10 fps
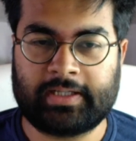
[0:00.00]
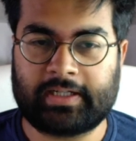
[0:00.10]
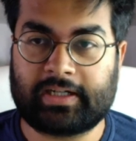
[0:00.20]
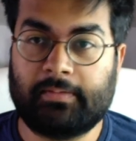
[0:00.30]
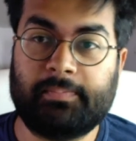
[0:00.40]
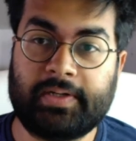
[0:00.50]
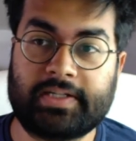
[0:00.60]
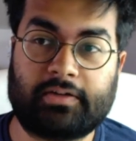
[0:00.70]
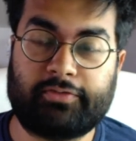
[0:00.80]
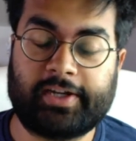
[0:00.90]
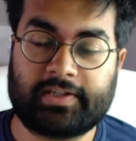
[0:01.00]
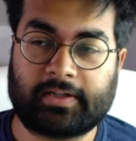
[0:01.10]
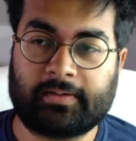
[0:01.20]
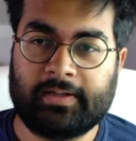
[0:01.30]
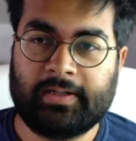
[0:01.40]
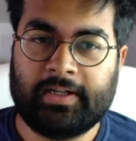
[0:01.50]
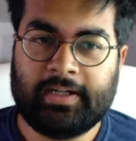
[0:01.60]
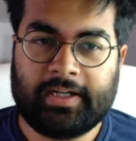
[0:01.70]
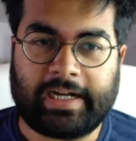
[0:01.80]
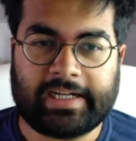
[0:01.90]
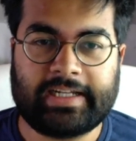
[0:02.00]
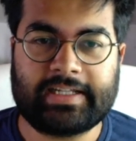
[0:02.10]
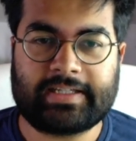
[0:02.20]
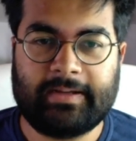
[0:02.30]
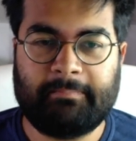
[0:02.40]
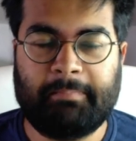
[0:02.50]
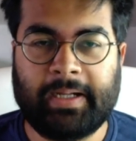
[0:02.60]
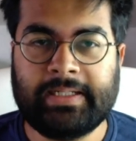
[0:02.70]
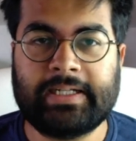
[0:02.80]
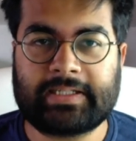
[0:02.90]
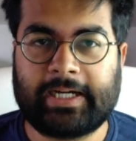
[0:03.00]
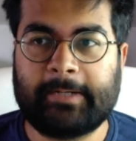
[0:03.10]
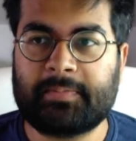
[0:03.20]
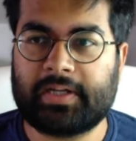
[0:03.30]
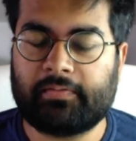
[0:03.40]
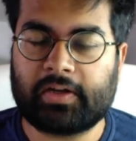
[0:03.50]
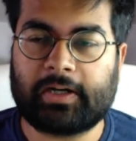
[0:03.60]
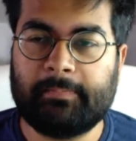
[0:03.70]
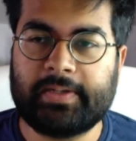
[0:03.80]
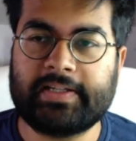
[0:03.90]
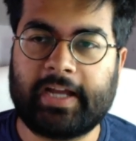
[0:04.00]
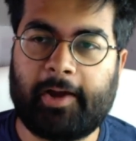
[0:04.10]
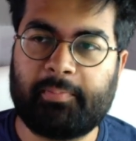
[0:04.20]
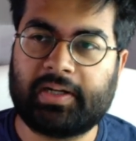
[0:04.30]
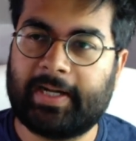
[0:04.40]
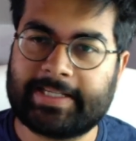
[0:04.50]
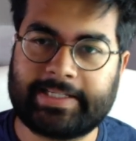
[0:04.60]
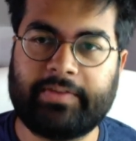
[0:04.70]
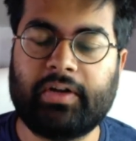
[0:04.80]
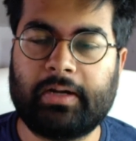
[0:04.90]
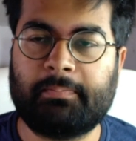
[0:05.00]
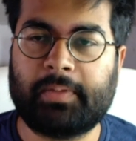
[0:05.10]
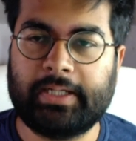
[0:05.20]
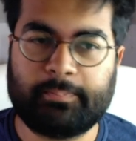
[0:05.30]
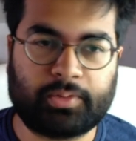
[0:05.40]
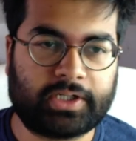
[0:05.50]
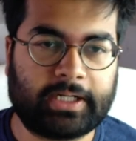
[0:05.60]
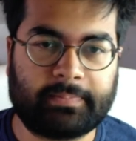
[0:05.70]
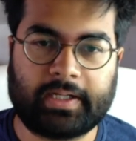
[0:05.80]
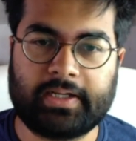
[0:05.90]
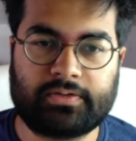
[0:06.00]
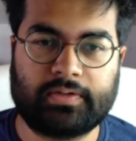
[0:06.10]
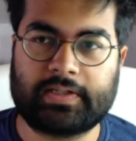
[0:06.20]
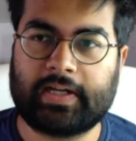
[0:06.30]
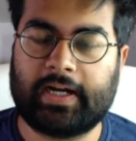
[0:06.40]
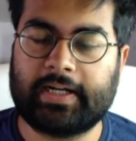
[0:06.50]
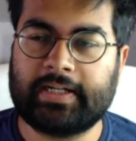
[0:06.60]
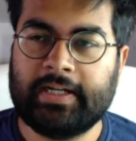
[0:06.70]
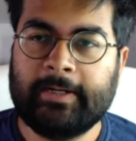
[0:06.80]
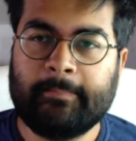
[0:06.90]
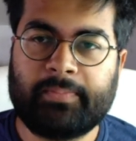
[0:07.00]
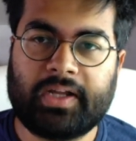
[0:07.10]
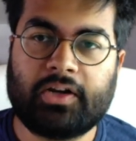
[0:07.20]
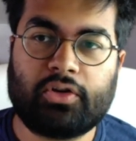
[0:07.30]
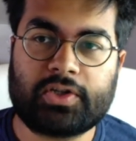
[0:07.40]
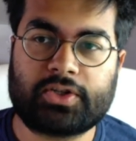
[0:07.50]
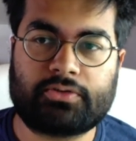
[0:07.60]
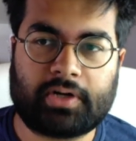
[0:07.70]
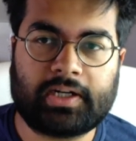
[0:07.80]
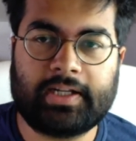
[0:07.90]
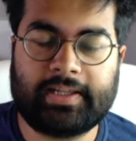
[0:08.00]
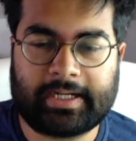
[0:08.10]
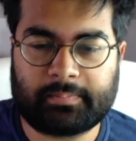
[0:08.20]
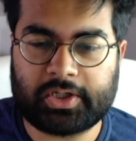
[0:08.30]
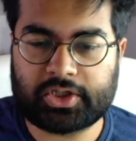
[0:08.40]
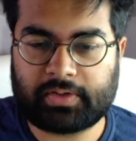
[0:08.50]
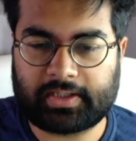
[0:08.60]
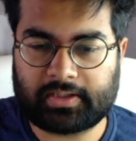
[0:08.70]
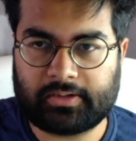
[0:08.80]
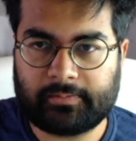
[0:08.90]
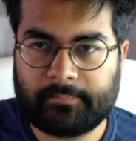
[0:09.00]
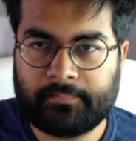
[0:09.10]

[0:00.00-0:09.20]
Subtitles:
that companies are facing. It is many a times, if the companies have been like saving up money, putting up things to the side, they are not struggling that much right now.